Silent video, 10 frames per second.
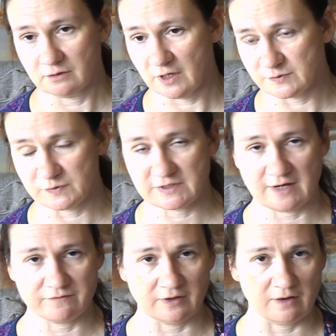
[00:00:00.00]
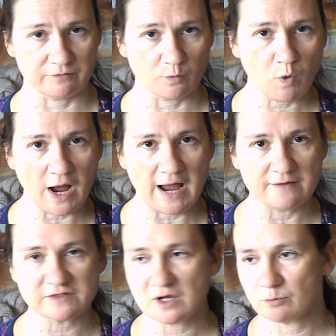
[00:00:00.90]
Husbands can't fill out for
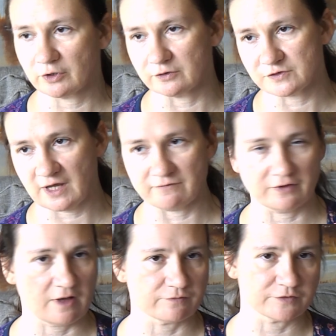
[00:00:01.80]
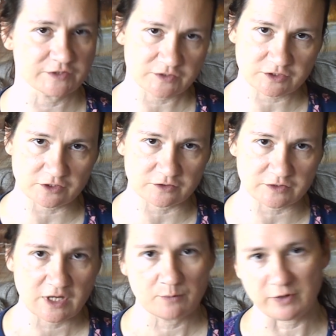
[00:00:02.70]
wives, brothers can't fill out for
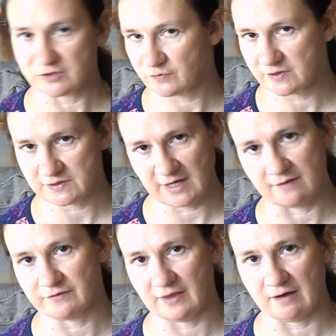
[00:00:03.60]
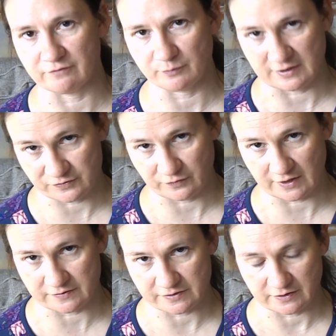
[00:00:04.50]
sisters, best friends can't fill out for best
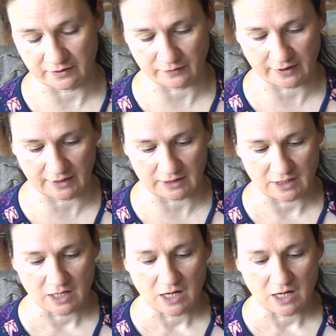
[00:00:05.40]
friends, okay?